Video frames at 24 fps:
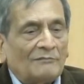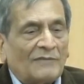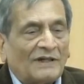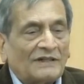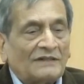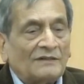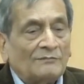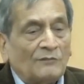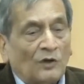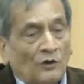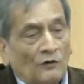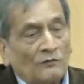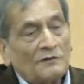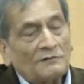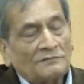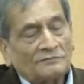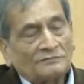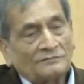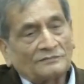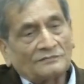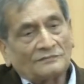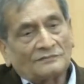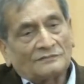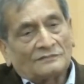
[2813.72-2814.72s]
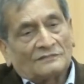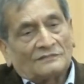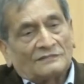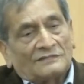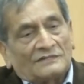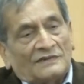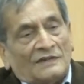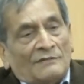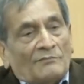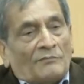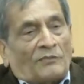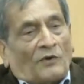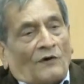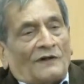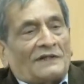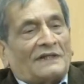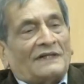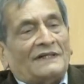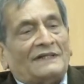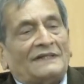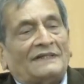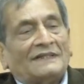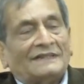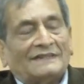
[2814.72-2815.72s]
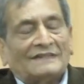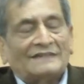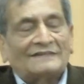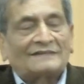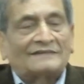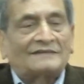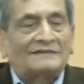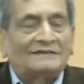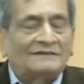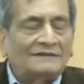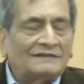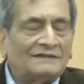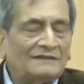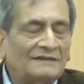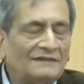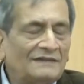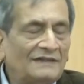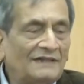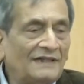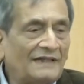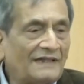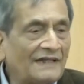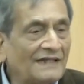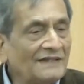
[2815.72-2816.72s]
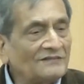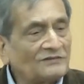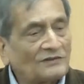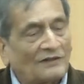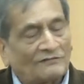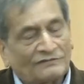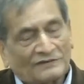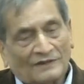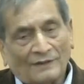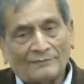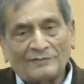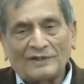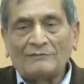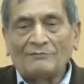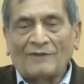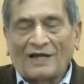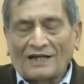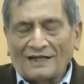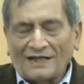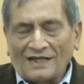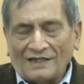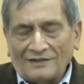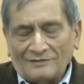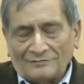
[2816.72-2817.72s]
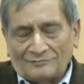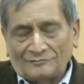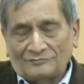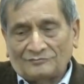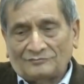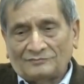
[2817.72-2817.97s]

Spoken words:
But the more important is the case of Sabarimala.